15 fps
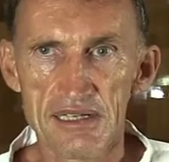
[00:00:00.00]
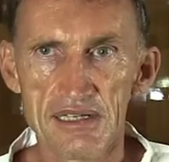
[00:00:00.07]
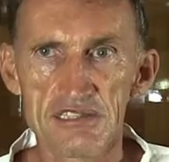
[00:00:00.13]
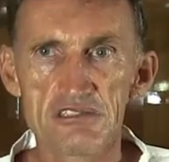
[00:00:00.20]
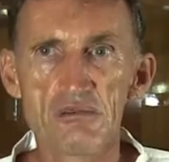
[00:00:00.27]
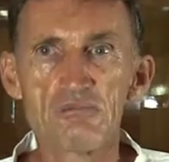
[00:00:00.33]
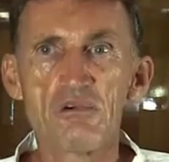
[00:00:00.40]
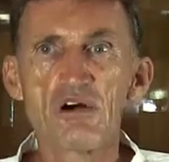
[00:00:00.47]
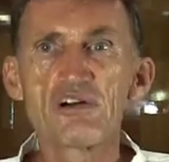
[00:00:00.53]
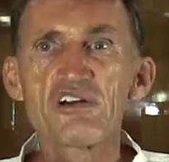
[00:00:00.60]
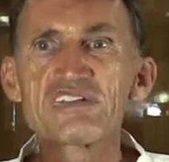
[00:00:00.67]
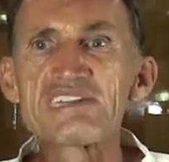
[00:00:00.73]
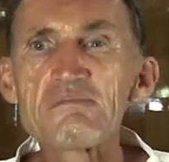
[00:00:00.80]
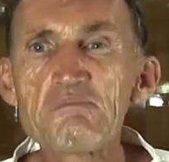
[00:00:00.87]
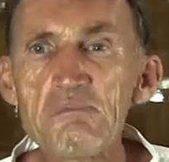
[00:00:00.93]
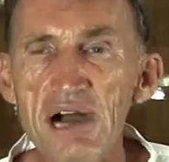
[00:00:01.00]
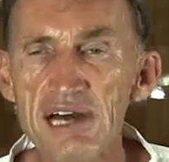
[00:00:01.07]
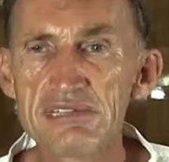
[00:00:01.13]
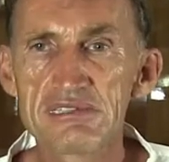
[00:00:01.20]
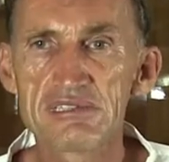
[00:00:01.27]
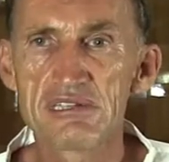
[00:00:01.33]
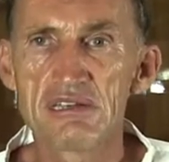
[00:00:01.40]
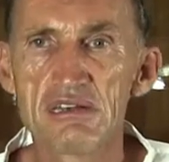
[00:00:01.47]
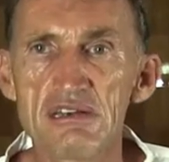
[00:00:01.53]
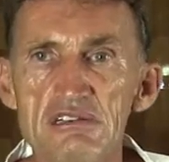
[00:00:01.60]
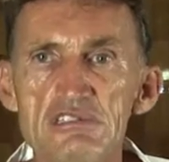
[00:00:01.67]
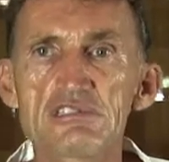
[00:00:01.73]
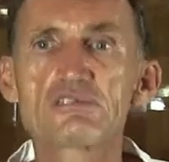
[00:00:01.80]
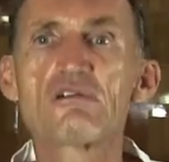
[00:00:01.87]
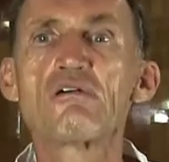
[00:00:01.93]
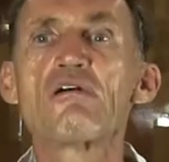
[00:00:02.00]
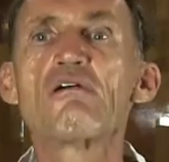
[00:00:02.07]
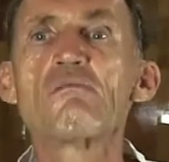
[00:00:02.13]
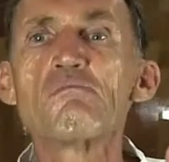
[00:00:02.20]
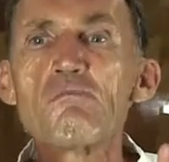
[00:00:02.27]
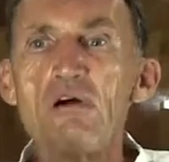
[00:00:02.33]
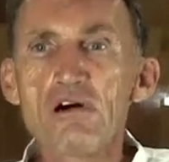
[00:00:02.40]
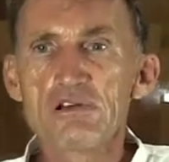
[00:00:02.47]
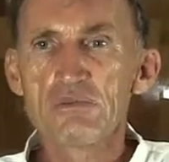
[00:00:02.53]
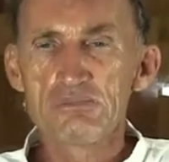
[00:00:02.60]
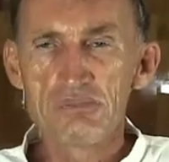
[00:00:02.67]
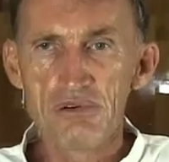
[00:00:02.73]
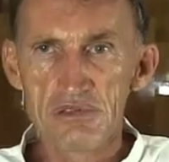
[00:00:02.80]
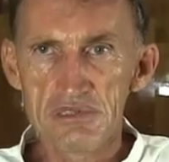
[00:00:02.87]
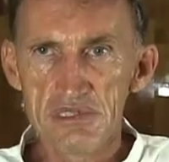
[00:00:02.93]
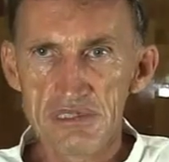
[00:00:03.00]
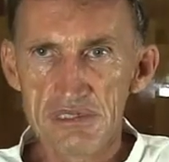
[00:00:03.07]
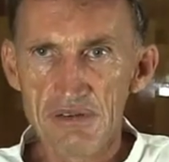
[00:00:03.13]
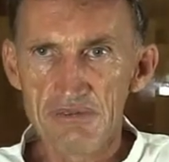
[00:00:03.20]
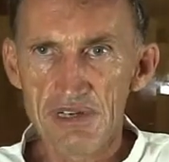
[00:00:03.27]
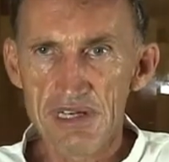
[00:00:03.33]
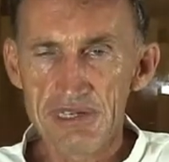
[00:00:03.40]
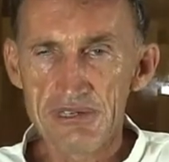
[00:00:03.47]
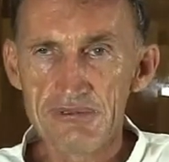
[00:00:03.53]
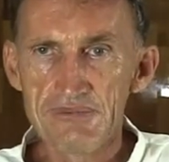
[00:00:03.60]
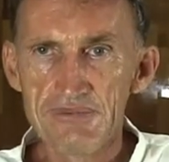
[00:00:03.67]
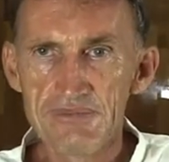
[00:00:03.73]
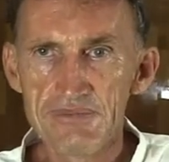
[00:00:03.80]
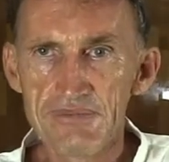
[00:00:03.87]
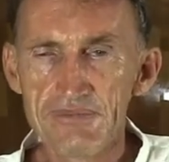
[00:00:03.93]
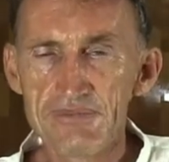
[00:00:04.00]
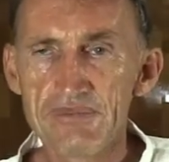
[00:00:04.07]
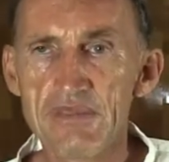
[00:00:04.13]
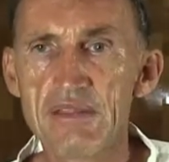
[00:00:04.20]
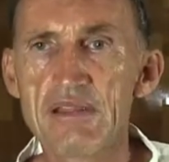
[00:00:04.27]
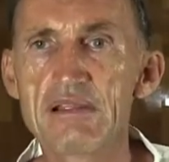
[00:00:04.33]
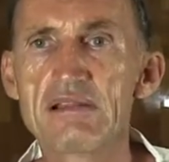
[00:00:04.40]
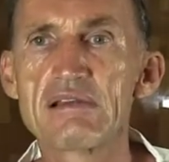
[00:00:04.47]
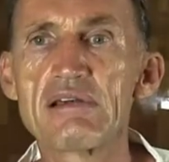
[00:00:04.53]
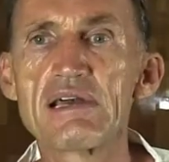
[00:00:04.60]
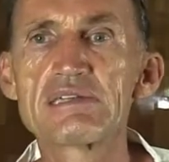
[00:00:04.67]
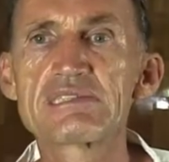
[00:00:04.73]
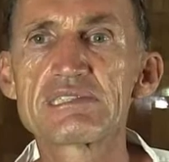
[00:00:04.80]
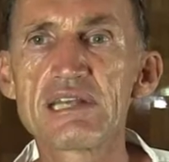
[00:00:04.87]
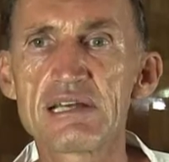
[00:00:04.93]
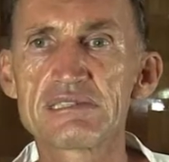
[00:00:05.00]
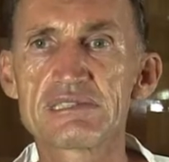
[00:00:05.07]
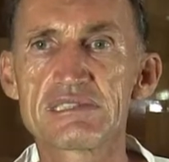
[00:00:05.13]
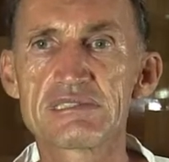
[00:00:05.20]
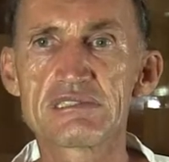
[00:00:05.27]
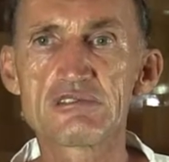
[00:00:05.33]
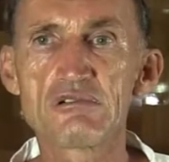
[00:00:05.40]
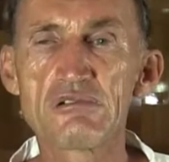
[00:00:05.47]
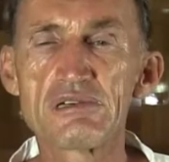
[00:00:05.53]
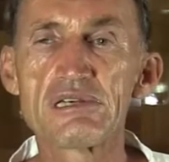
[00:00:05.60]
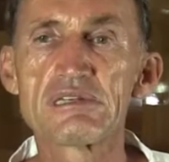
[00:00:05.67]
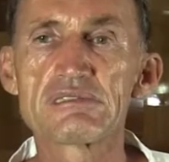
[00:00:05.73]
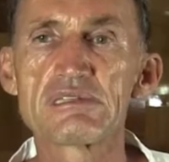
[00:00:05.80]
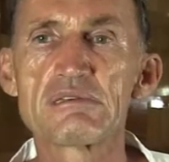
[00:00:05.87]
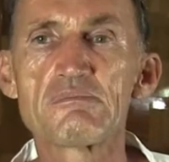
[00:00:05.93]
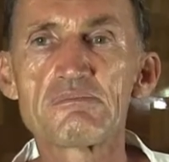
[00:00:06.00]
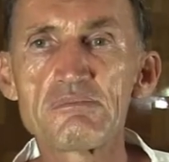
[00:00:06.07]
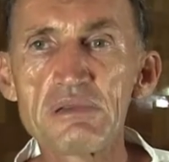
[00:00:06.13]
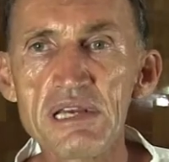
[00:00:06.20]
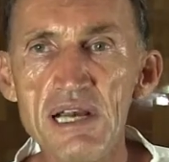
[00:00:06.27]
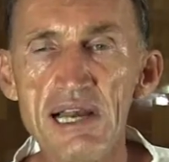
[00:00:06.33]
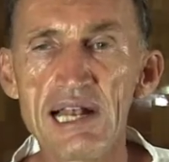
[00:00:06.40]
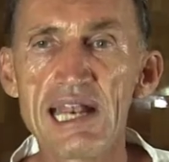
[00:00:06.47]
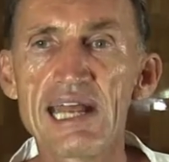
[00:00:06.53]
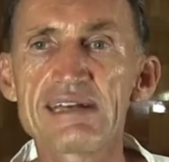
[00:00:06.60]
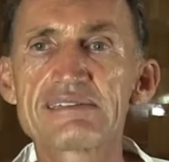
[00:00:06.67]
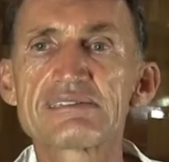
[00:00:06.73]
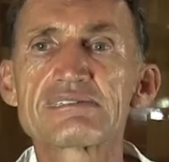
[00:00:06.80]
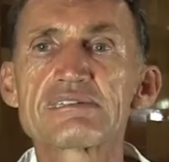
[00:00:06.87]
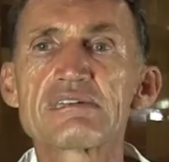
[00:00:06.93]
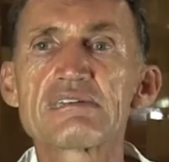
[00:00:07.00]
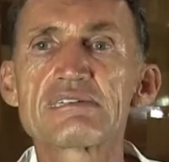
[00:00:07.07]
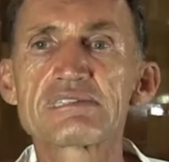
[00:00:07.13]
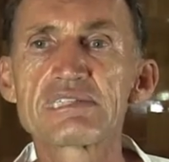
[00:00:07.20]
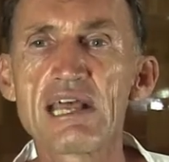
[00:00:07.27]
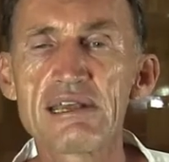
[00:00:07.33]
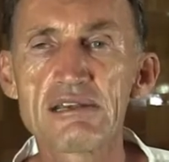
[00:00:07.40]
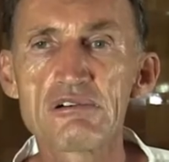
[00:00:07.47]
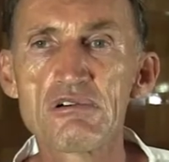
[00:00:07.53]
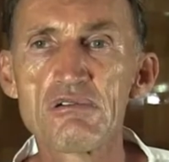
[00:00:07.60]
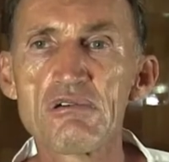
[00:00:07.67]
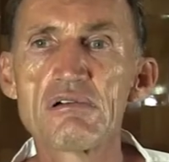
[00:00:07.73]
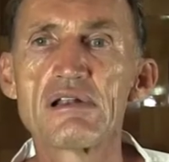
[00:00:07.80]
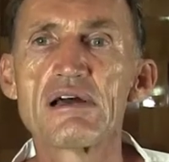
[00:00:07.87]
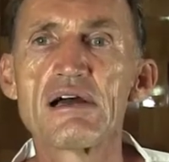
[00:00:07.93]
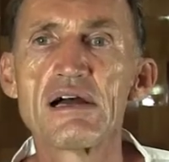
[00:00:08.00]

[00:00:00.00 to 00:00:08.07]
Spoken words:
So more you demand, so more you push it away. It's just so easy. Be relaxed, stay cool,